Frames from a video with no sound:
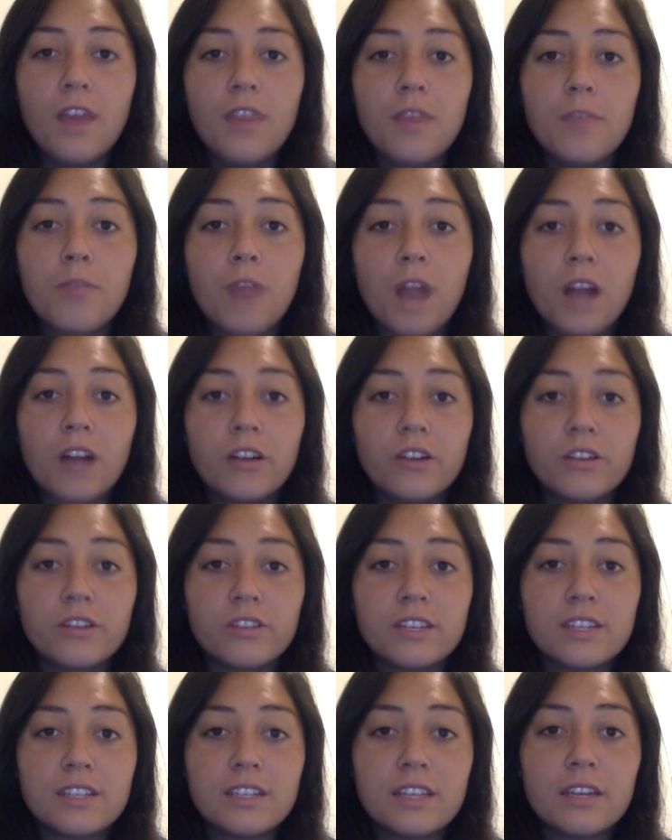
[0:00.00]
The
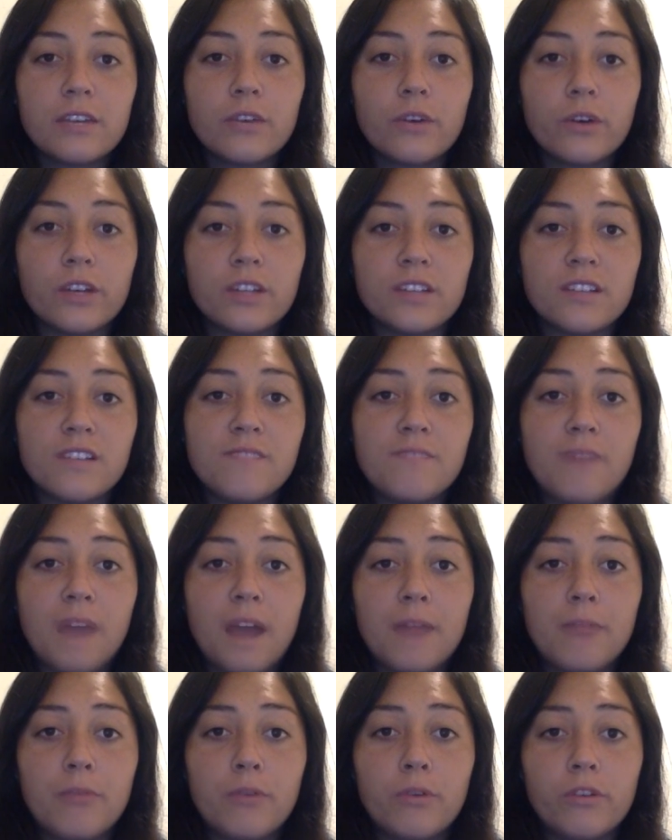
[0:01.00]
prognosis and course of
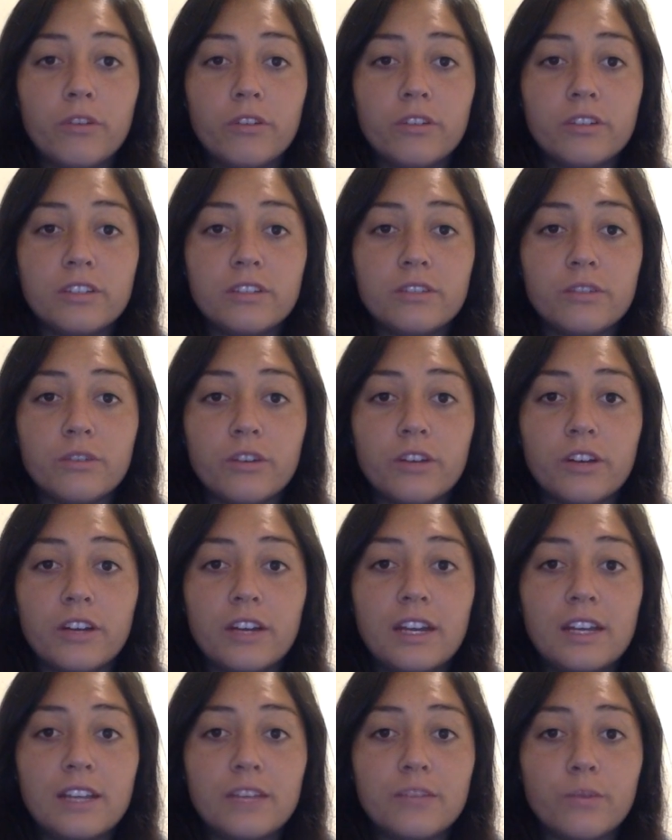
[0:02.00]
bipolar disorder
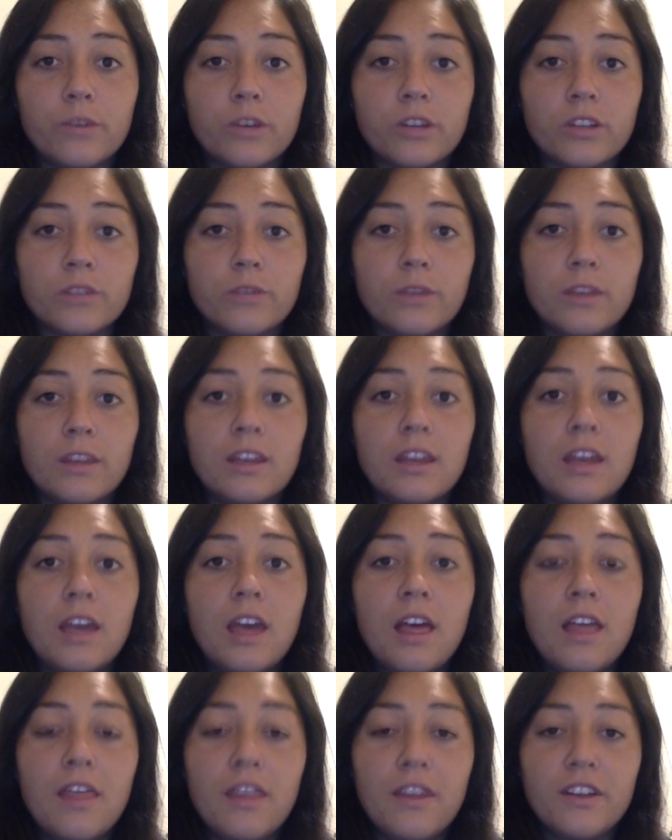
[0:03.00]
is worse when
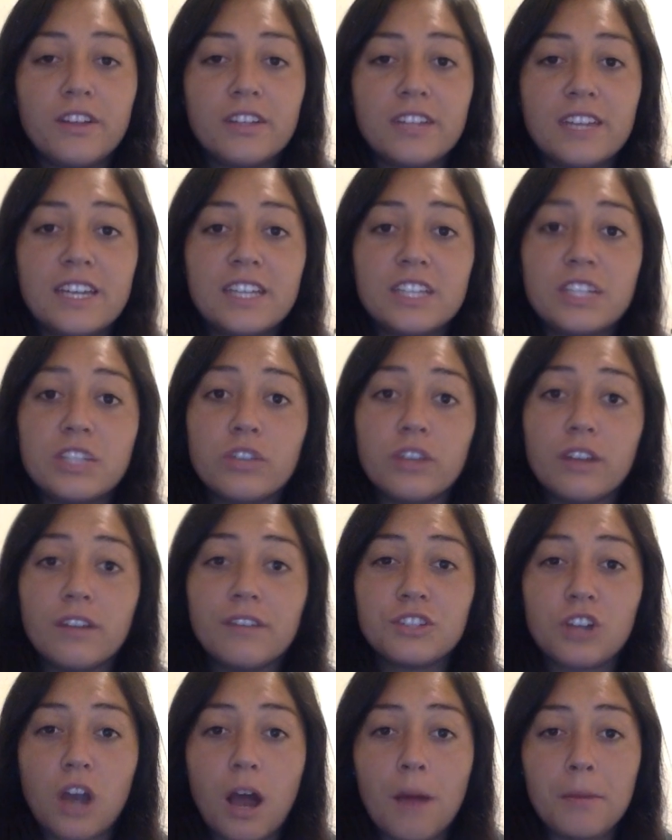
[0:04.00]
there is a history of
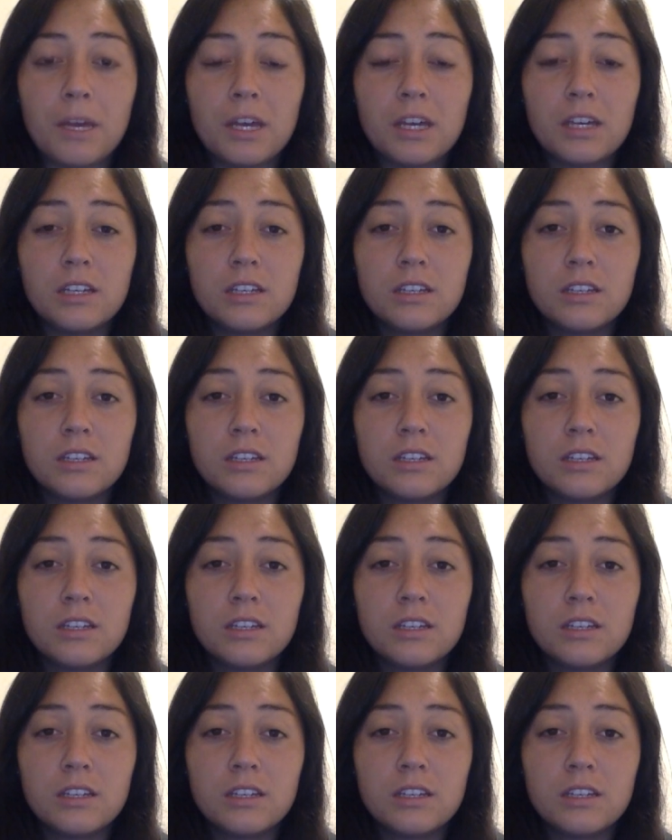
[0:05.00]
trauma.